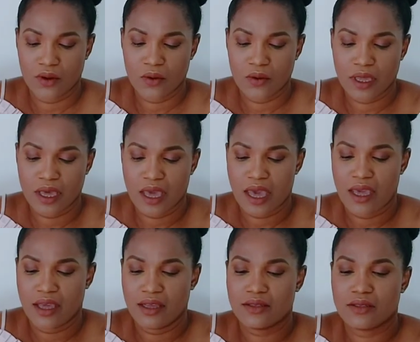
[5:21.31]

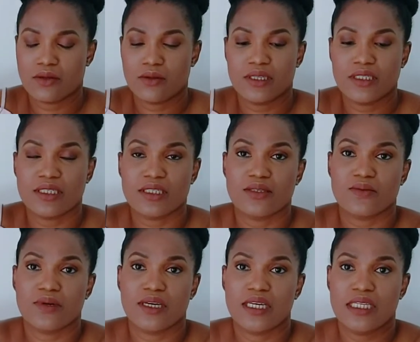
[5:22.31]
Okay, so this is the
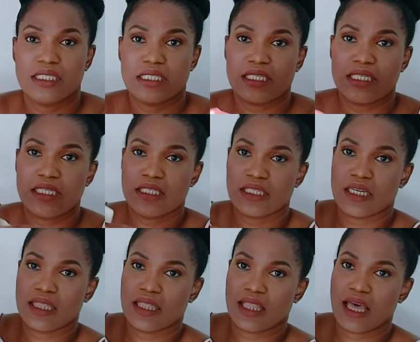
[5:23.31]
way it sees
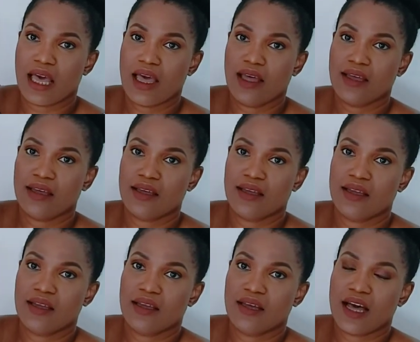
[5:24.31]
in there.
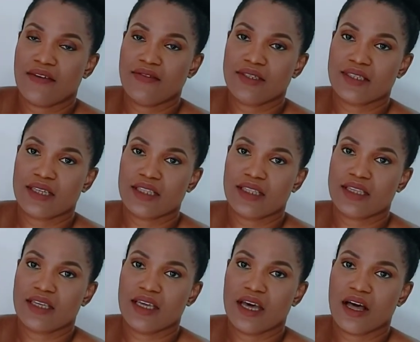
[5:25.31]
Have you seen
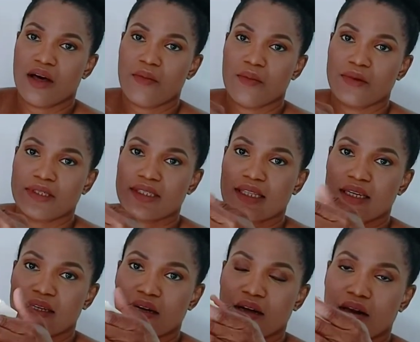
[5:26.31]
the
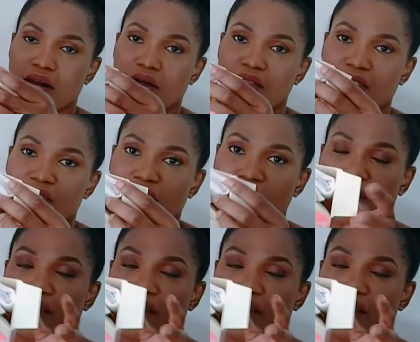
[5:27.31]
muslin cloth?